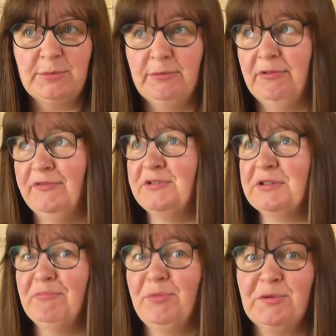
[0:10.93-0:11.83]
we review
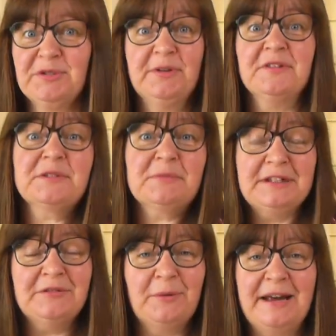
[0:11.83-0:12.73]
some books, we've got some
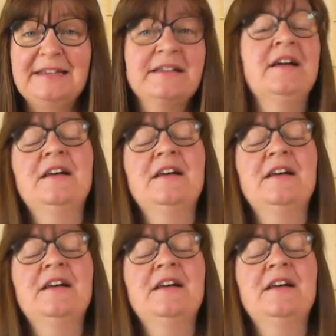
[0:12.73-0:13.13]
giveaways,